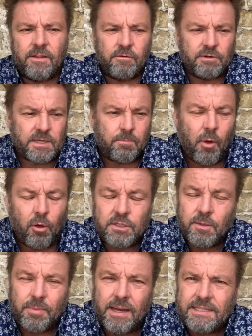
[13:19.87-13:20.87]
there is a
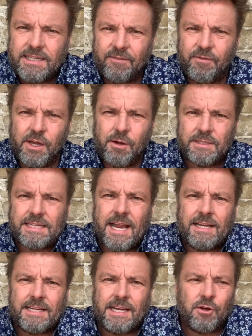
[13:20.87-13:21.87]
possibility for you
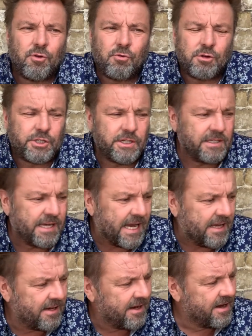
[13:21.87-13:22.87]
attending an auction in